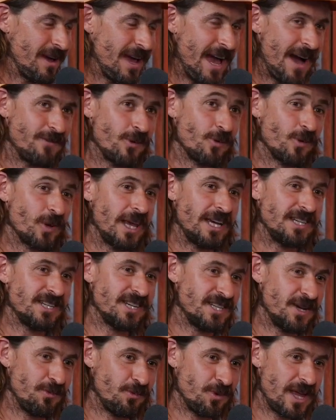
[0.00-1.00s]
have a
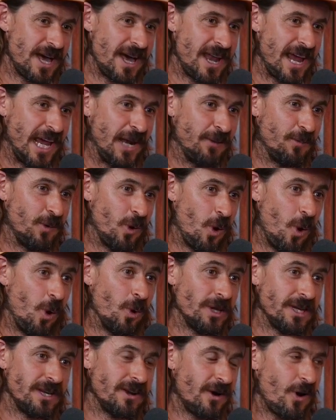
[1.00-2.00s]
relationship with that animal
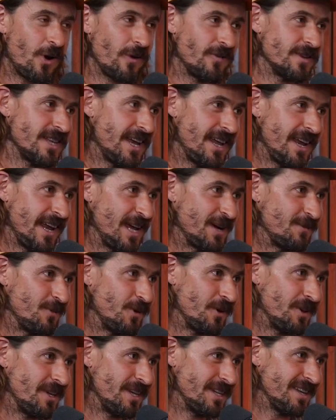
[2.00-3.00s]
only to harvest that
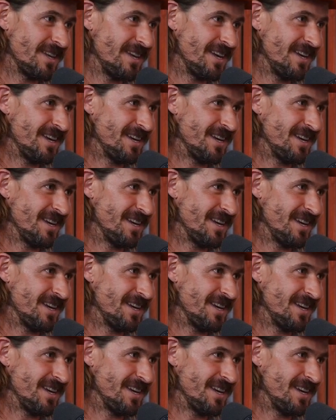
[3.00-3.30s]
animal, that